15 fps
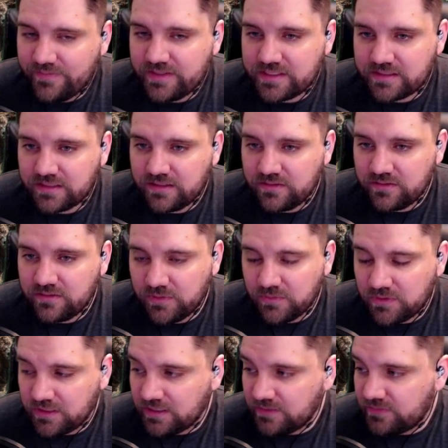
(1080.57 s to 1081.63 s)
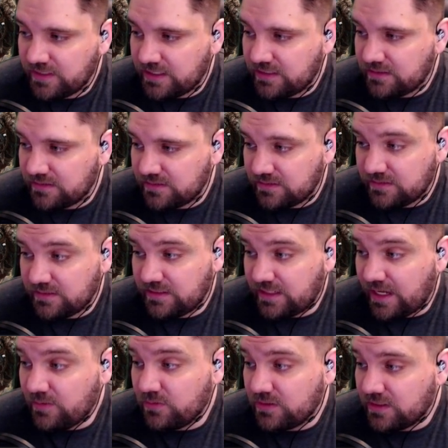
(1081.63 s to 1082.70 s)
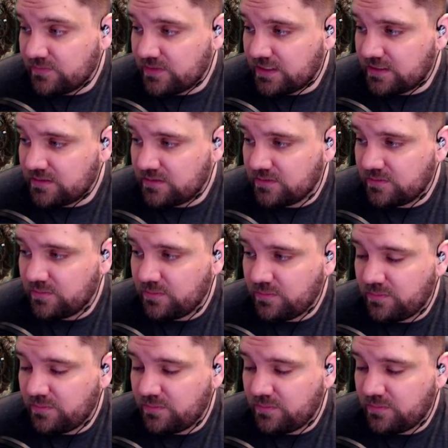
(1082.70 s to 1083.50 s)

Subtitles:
Obviously, we would love that. I would love that.